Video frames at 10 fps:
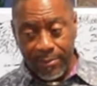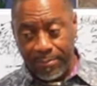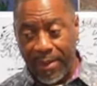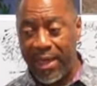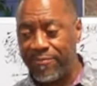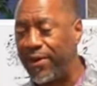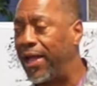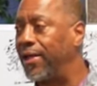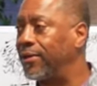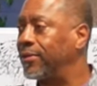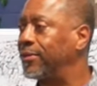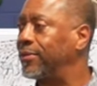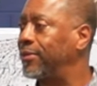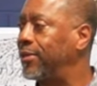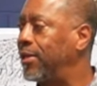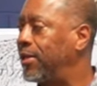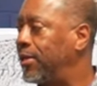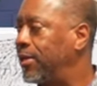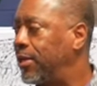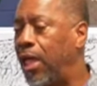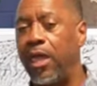paid for that. And you